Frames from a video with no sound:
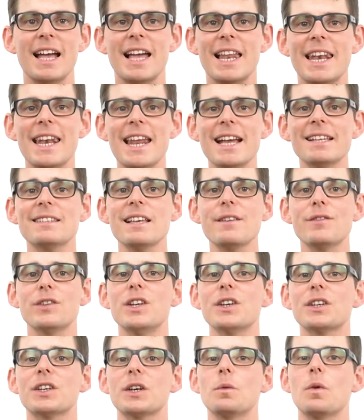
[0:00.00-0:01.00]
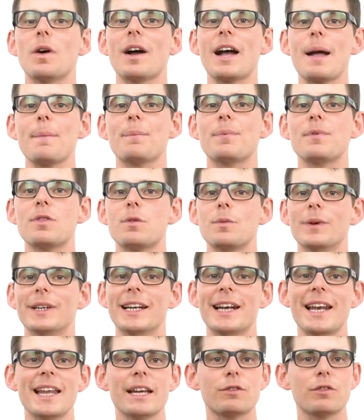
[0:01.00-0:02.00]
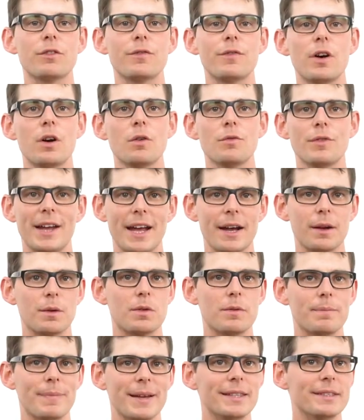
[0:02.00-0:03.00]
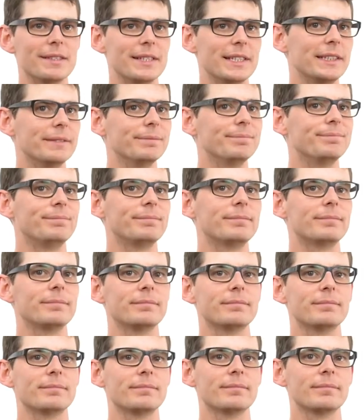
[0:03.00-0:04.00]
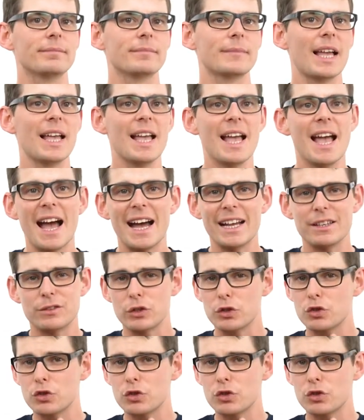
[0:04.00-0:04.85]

Let's have a look at what happens when an electrophile reacts with benzene. As the